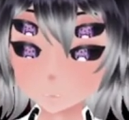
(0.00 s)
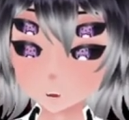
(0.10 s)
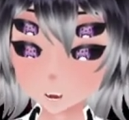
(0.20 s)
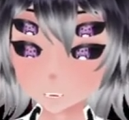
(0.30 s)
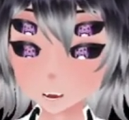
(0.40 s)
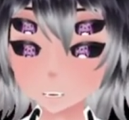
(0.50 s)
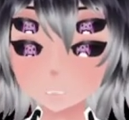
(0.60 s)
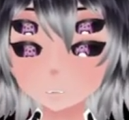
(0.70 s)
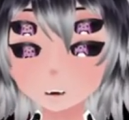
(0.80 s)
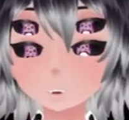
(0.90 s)
Not an
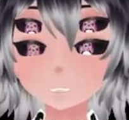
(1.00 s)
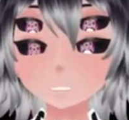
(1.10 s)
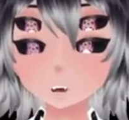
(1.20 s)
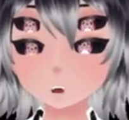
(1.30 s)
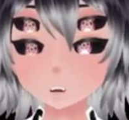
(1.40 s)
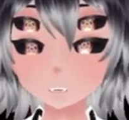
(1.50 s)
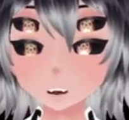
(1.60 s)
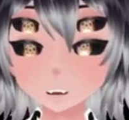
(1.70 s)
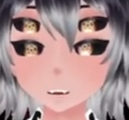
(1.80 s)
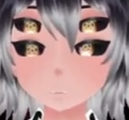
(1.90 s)
ounce of like
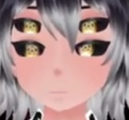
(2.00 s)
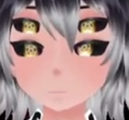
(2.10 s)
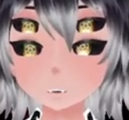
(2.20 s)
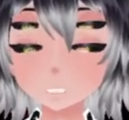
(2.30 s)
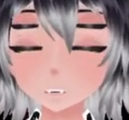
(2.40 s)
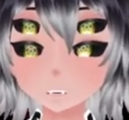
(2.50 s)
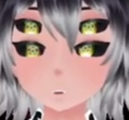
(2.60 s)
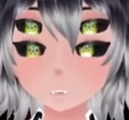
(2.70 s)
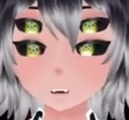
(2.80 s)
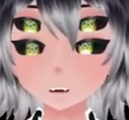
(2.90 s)
genuine
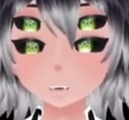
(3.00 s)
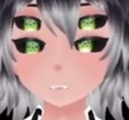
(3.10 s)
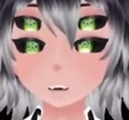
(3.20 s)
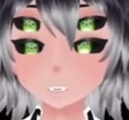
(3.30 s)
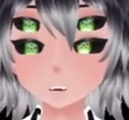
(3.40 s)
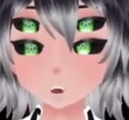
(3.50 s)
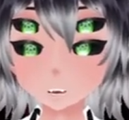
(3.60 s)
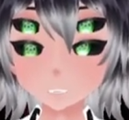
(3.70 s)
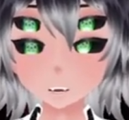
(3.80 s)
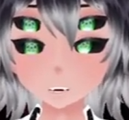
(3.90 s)
passion or
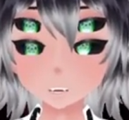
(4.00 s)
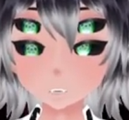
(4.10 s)
excitement